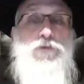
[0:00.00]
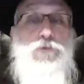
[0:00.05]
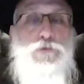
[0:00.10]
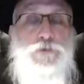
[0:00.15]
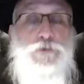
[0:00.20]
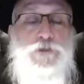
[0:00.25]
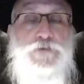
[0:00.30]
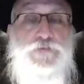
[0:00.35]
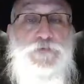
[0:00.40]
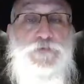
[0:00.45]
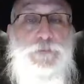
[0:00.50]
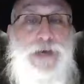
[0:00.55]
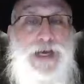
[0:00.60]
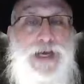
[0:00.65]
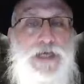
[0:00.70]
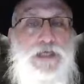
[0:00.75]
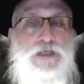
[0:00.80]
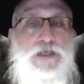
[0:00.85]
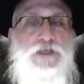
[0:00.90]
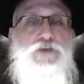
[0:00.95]
learning from
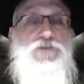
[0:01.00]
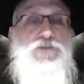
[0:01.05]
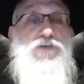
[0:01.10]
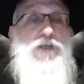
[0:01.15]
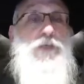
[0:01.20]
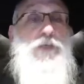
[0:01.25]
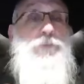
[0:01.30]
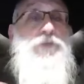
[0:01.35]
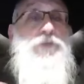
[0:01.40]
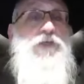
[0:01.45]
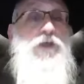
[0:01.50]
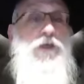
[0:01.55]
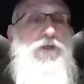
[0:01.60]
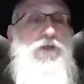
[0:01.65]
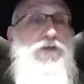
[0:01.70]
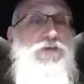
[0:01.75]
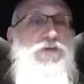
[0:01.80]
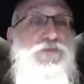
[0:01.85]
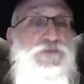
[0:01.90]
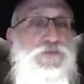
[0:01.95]
Ache? He's an
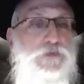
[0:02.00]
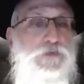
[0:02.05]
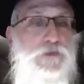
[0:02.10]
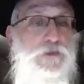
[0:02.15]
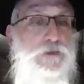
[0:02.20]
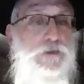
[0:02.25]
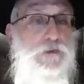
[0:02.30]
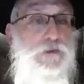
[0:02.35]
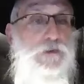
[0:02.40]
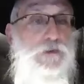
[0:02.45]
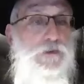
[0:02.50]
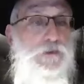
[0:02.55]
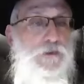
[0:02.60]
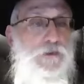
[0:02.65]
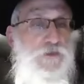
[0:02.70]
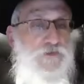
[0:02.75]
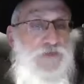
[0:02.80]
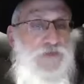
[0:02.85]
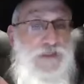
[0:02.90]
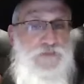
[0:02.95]
apikaitis.
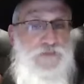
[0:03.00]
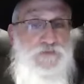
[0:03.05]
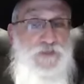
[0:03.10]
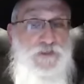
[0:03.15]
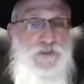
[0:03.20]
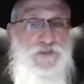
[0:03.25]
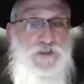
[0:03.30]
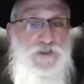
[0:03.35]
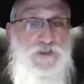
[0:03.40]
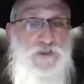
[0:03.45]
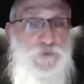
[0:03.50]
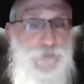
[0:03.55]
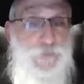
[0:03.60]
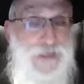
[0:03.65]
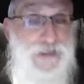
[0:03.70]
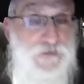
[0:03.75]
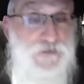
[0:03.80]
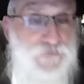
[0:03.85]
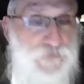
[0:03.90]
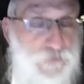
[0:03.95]
He's not teaching
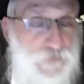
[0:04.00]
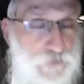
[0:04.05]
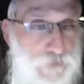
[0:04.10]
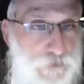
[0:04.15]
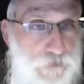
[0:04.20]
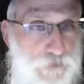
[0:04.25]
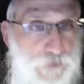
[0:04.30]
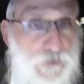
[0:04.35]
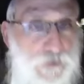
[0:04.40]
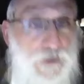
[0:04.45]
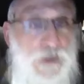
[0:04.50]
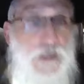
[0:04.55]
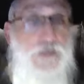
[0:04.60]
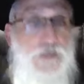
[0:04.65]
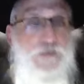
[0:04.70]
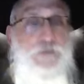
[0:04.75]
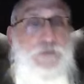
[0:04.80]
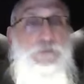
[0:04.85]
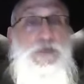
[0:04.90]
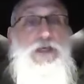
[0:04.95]
correct.
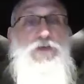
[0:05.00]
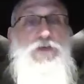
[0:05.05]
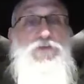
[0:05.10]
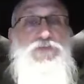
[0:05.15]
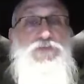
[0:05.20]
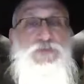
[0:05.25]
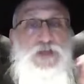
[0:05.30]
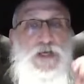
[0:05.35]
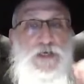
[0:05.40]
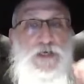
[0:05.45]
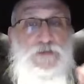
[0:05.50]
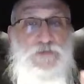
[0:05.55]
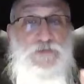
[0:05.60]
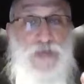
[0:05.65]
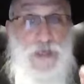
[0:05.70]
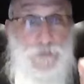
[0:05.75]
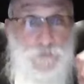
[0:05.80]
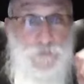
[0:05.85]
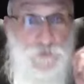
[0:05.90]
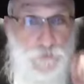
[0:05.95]
And Amir said,
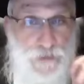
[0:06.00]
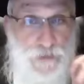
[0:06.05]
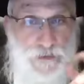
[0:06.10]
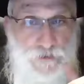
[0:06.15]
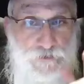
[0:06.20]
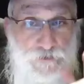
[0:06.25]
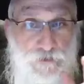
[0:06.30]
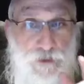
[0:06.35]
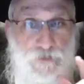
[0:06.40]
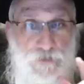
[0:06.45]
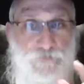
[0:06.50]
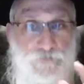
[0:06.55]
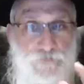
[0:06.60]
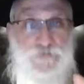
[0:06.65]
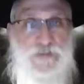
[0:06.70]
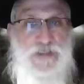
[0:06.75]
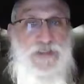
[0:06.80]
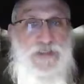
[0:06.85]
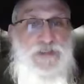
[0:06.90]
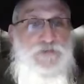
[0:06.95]
I'm great enough
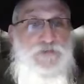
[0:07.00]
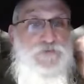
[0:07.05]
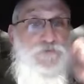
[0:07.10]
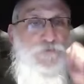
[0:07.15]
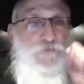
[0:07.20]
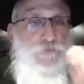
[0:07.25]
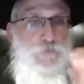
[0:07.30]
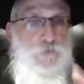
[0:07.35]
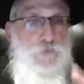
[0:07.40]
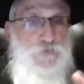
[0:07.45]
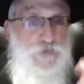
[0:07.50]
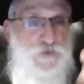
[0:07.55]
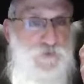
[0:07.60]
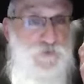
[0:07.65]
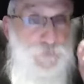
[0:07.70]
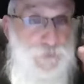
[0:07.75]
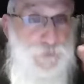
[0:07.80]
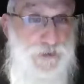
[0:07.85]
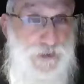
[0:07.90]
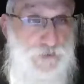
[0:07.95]
to eat the fruit and
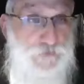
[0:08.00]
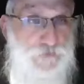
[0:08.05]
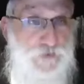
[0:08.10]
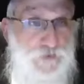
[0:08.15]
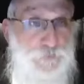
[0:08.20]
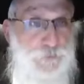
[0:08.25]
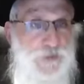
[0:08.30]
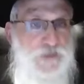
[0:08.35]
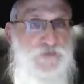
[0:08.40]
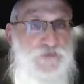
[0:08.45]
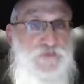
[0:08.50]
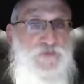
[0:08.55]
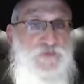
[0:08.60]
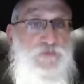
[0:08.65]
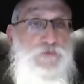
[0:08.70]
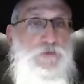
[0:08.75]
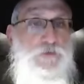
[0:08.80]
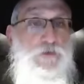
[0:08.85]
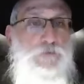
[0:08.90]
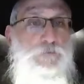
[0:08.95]
spit out the pits.
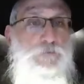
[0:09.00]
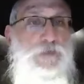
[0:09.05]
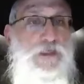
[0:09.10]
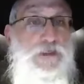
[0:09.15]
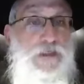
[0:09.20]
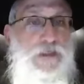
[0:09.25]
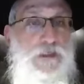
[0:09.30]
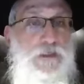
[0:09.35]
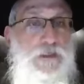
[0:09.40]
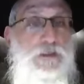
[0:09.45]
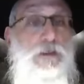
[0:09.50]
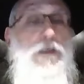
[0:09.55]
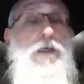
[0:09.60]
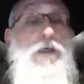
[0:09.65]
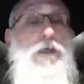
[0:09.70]
Meaning,